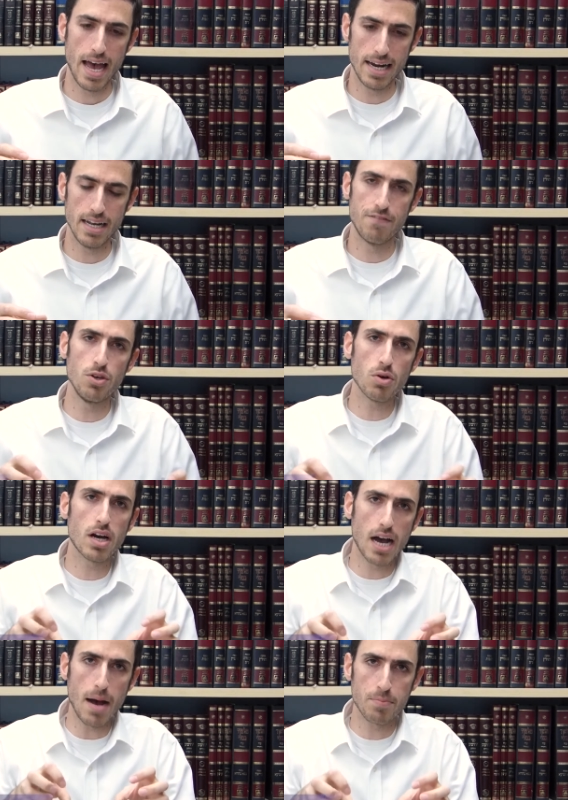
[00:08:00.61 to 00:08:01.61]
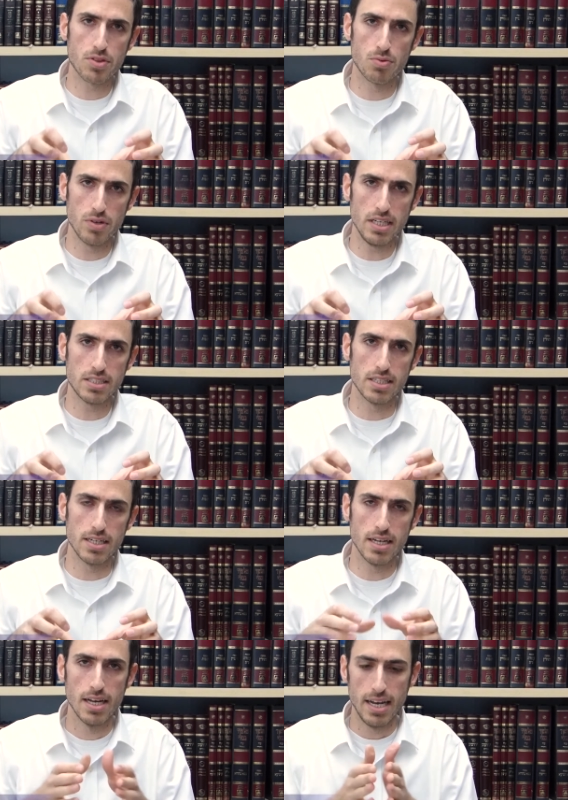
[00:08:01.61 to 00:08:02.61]
and if you chap the
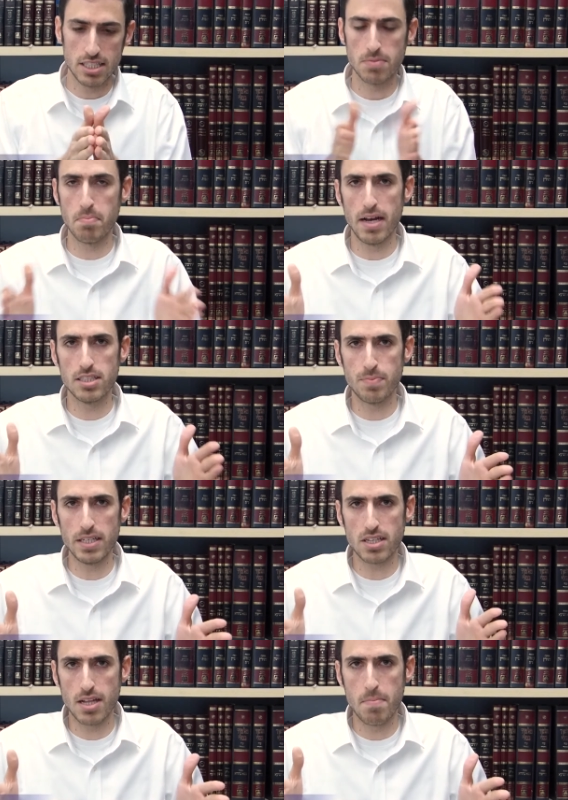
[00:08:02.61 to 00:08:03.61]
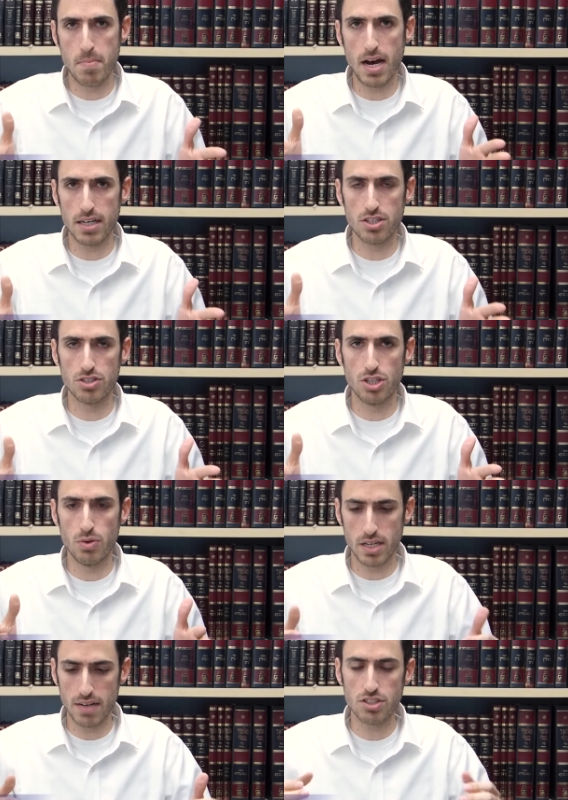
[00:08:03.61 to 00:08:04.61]
reason, it's basically magdir to
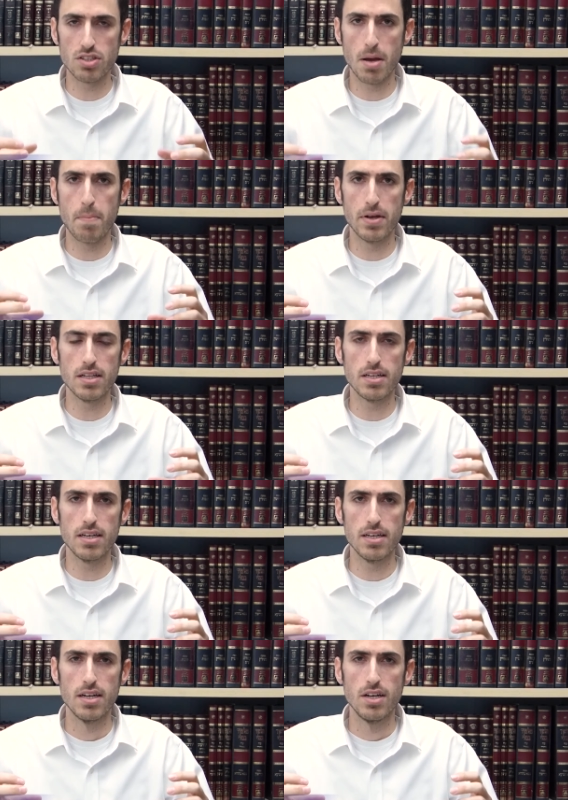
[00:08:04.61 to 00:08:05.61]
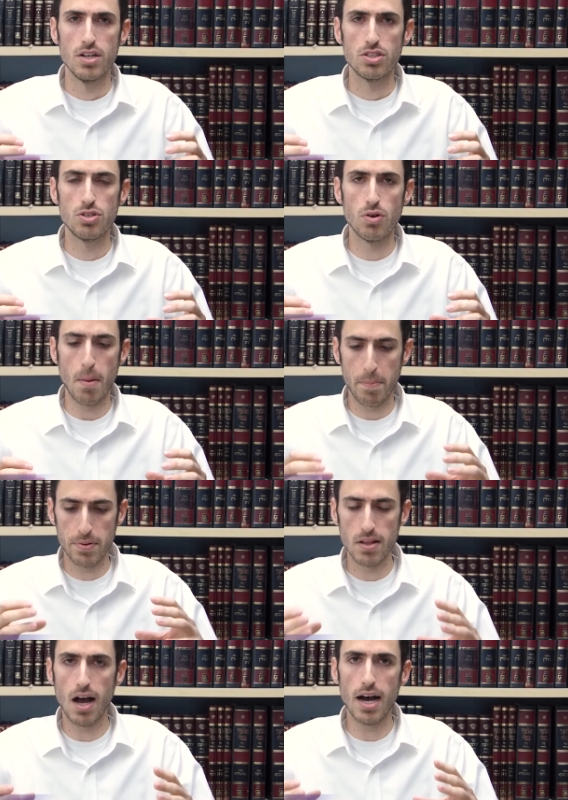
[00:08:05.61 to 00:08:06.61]
you. It gives you the ability to
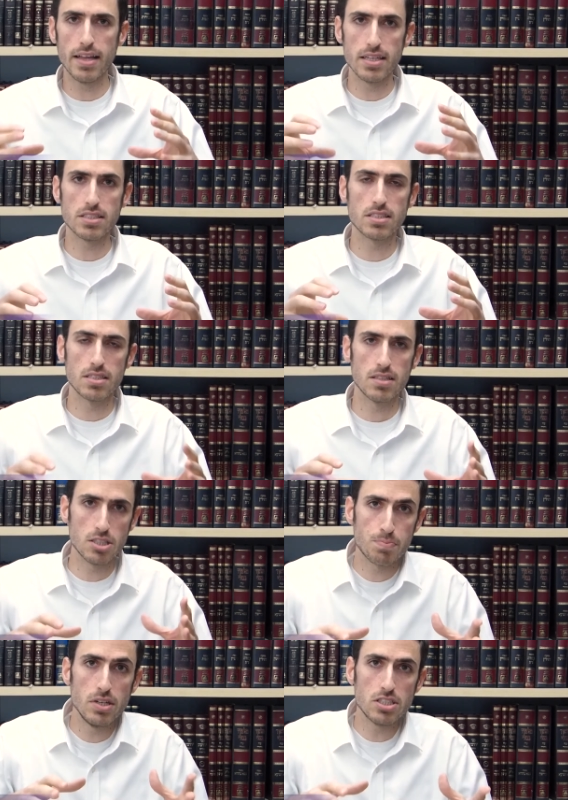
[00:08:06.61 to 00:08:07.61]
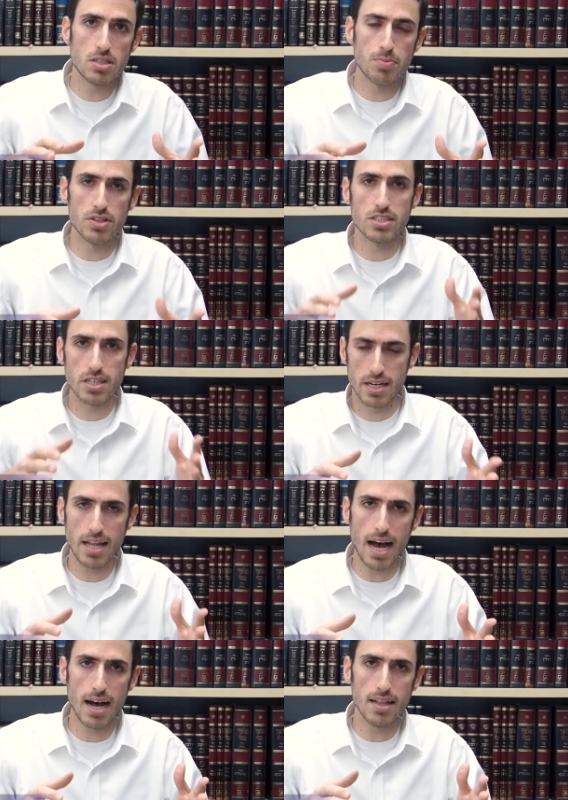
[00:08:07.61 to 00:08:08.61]
apply this principle, this
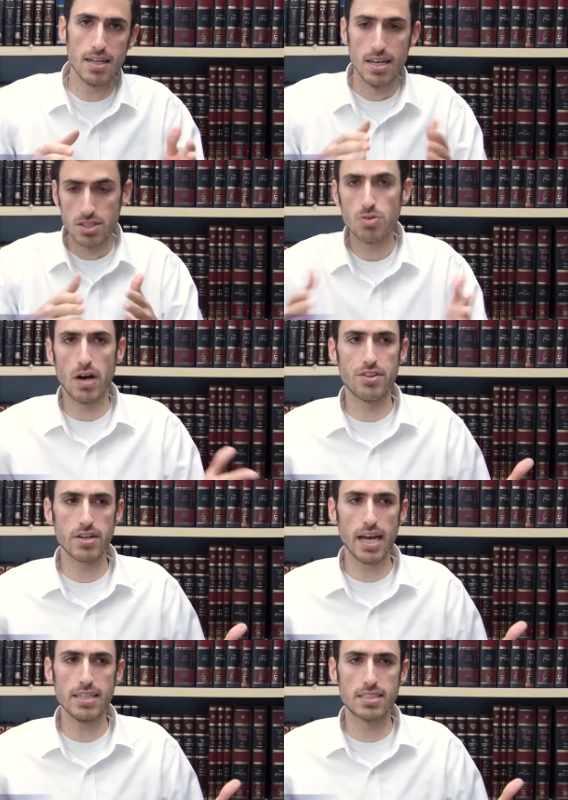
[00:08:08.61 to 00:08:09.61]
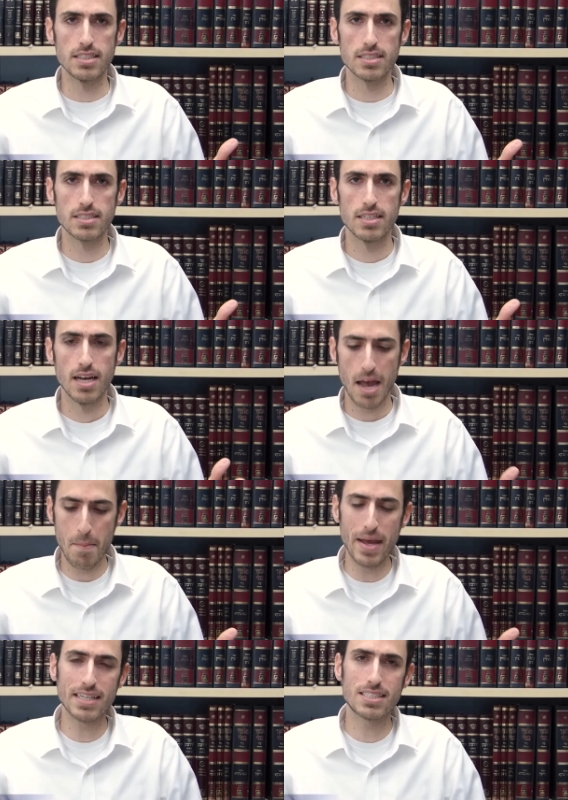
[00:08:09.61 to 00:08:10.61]
klal, to other cases.
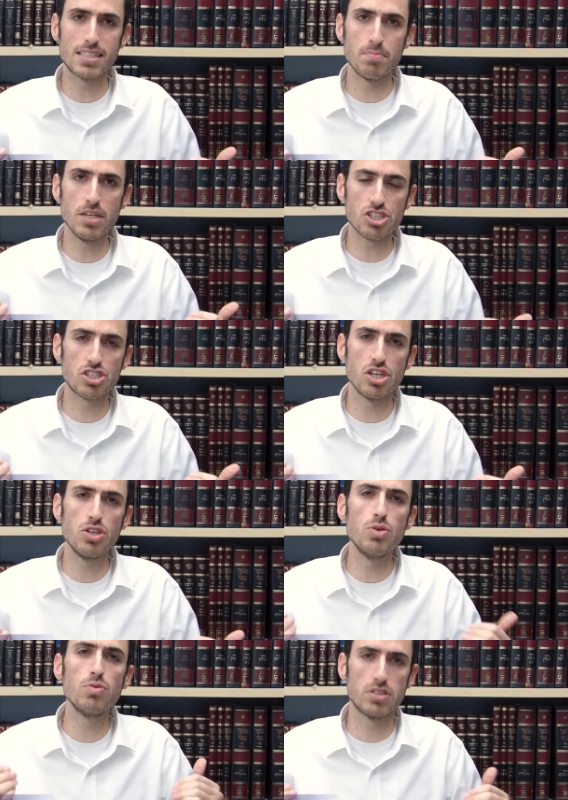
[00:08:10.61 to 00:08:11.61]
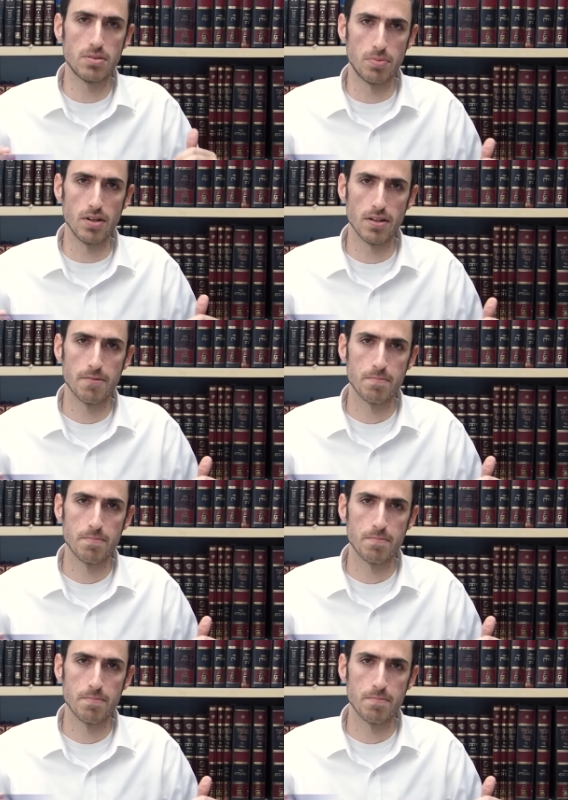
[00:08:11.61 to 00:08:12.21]
It makes the Mishnah usable.